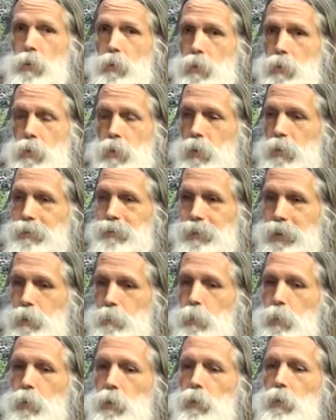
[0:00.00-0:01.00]
is that that
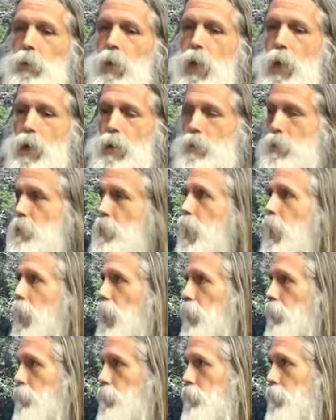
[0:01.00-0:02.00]
person hasn't
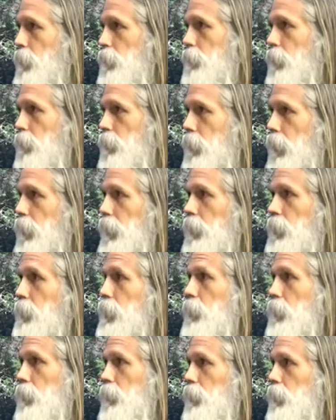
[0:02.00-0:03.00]
had a fever in
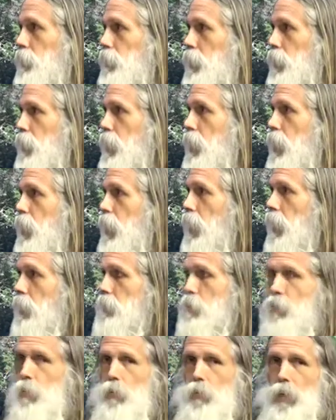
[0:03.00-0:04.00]
years. And
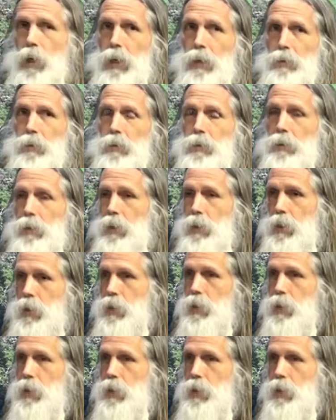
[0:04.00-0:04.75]
so actually